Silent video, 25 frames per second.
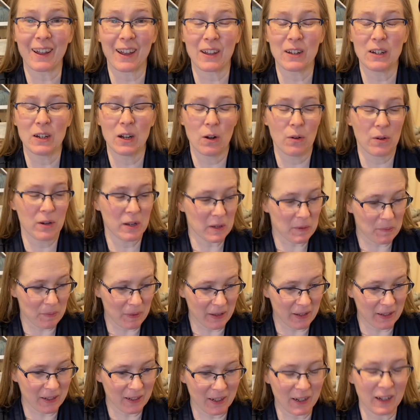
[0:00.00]
I know it's
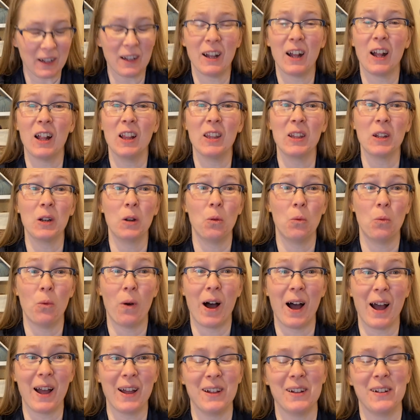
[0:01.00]
been a little
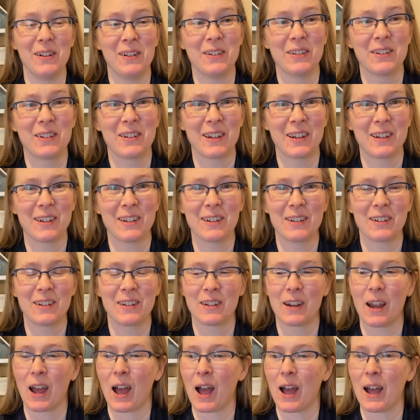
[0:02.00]
while
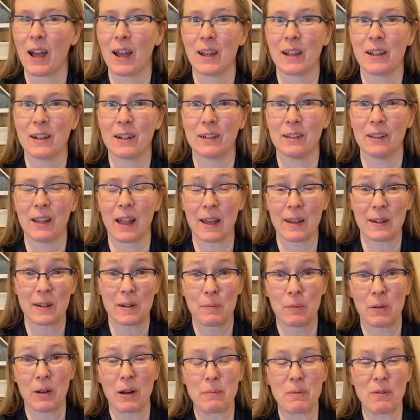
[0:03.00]
since I
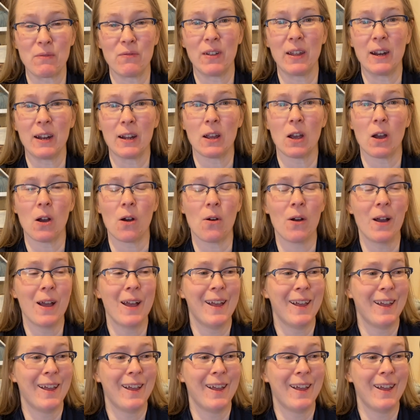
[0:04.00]
last put up a video,